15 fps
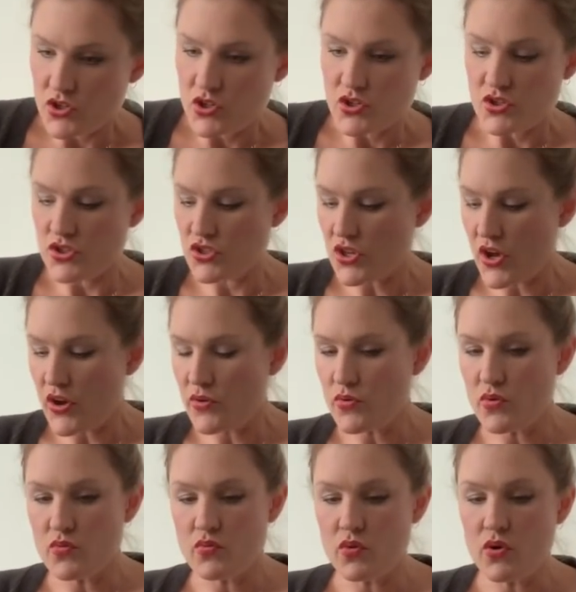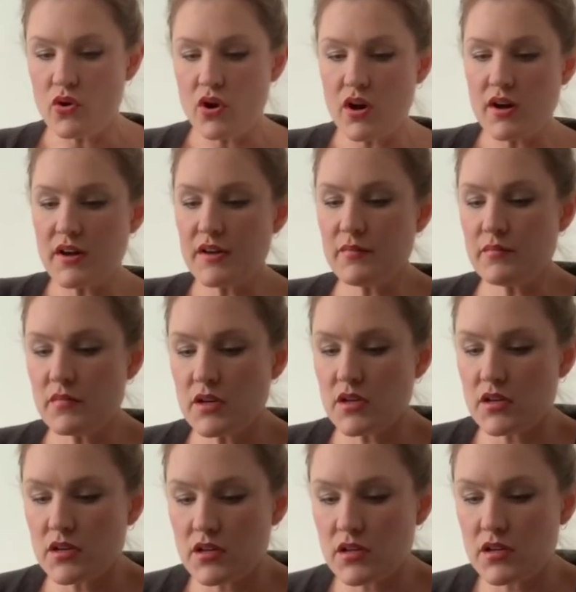So what I'm
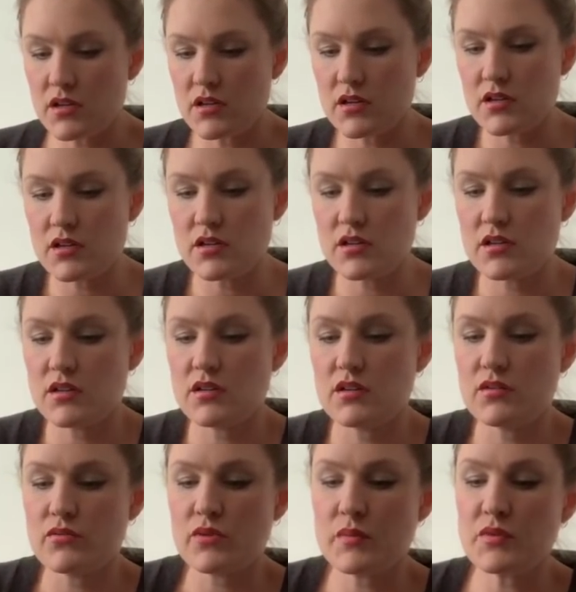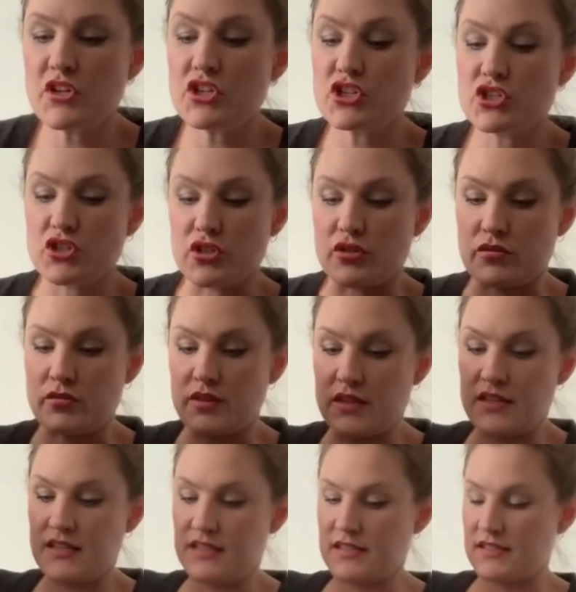going to do
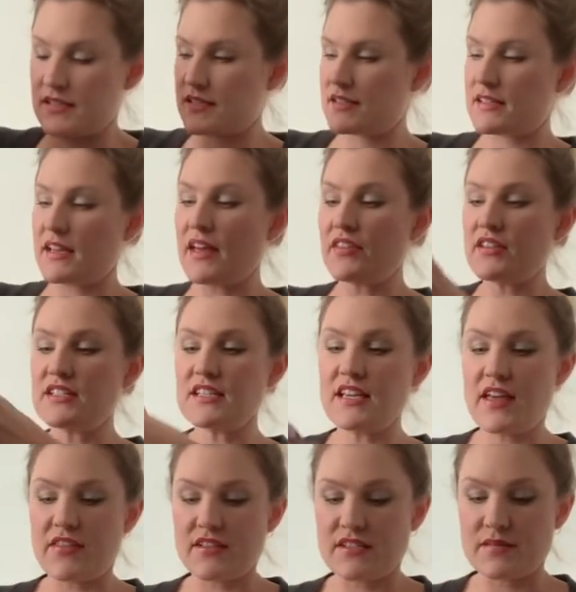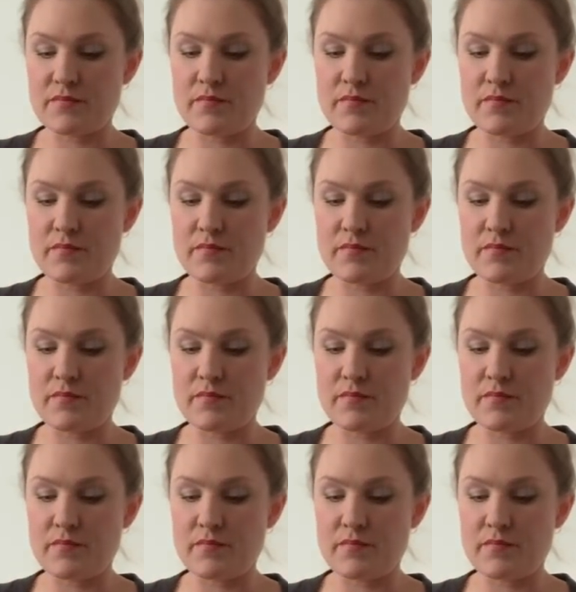is gather together some